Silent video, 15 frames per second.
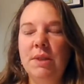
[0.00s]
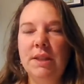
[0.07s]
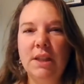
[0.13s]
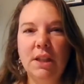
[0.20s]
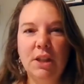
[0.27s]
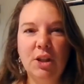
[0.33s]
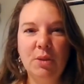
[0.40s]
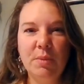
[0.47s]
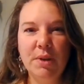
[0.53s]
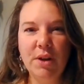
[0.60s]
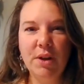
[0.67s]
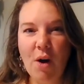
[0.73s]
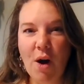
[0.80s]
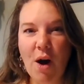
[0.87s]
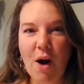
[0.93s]
is a little bit
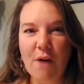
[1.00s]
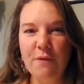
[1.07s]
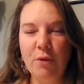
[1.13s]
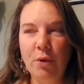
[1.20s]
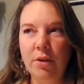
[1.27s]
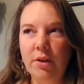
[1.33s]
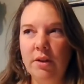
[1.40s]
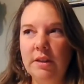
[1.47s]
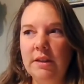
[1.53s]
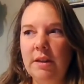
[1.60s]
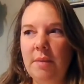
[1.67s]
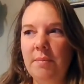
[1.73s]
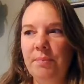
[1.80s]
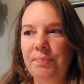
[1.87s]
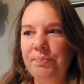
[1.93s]
off, or there's
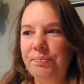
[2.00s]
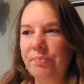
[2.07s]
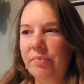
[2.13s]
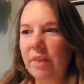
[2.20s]
some